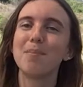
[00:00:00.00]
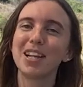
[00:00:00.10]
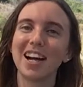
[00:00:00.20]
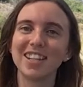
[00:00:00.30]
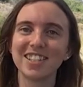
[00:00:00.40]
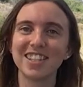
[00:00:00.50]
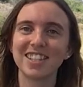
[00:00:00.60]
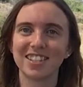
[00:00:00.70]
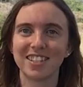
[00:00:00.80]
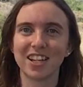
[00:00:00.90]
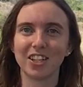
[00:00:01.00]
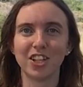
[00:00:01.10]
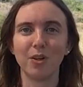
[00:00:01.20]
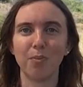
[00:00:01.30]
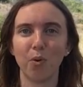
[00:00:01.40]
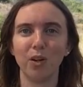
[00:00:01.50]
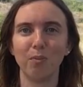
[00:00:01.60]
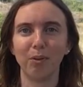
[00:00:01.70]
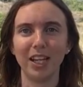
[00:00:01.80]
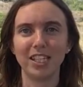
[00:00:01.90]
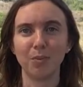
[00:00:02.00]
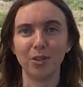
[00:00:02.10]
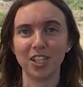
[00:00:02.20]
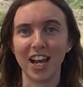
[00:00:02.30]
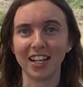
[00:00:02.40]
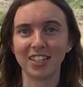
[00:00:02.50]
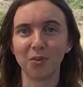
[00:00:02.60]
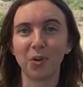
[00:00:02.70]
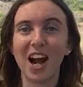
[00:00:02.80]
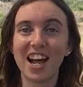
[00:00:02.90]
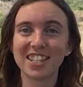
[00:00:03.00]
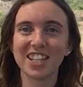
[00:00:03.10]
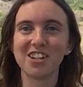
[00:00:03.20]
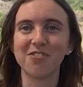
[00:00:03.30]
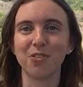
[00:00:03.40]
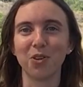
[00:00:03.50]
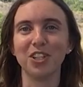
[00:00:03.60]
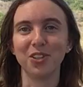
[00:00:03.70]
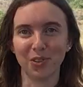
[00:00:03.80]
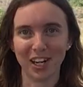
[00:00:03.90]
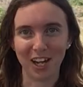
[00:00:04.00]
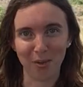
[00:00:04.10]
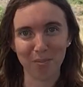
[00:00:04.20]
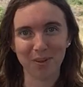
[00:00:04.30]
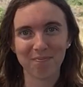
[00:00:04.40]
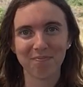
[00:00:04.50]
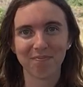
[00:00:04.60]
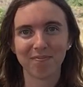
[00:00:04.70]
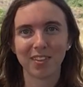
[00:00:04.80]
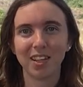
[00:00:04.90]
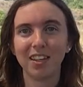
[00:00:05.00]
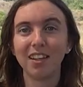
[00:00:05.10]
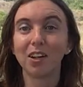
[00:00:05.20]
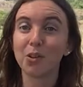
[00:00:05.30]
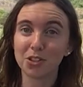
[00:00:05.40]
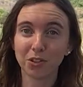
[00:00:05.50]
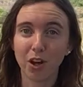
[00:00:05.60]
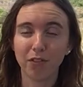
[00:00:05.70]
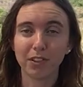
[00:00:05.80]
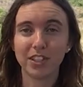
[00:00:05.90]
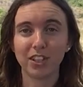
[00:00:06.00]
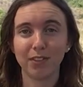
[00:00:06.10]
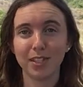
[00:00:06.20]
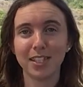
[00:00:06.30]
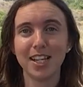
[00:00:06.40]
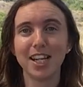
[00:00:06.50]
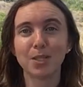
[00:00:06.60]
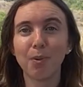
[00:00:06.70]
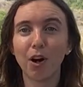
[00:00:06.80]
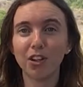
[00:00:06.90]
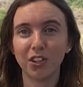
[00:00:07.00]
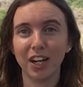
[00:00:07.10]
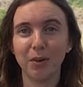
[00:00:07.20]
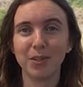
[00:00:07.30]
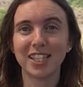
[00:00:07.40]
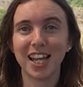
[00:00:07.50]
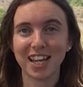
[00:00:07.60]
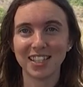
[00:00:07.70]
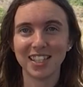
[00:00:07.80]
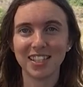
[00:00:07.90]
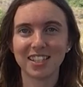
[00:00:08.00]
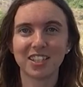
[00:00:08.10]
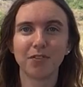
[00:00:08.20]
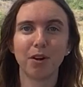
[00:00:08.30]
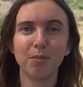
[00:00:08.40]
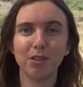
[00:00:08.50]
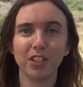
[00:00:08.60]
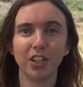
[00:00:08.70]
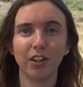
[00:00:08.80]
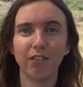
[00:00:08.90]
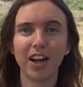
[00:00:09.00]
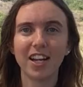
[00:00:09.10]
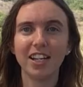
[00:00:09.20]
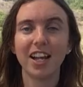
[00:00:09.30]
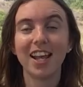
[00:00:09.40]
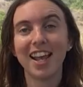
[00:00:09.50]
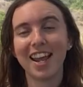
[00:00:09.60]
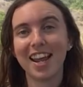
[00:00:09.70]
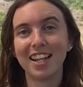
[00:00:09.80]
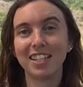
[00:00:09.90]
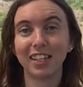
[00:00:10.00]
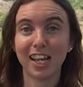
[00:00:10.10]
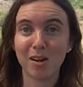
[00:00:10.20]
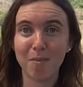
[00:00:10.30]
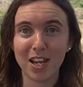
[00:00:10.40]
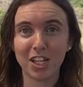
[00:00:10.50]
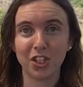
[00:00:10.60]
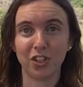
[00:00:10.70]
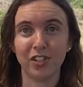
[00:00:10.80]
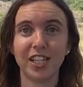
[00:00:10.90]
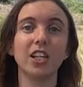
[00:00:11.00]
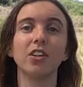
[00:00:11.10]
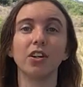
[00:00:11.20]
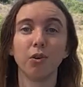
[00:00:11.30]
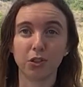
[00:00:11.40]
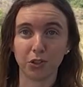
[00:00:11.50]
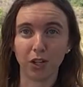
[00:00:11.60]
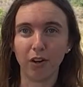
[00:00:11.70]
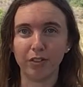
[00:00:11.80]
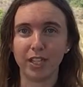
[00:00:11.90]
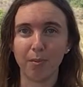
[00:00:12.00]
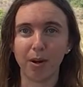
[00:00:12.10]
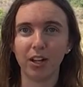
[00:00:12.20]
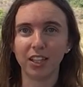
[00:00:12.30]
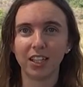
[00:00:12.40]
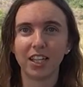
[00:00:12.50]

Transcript: Because this is such an important place to protect, we're asking for your help. Crystal Cove Conservancy is partnering with scientists from UC Irvine and land managers here in Crystal Cove State Park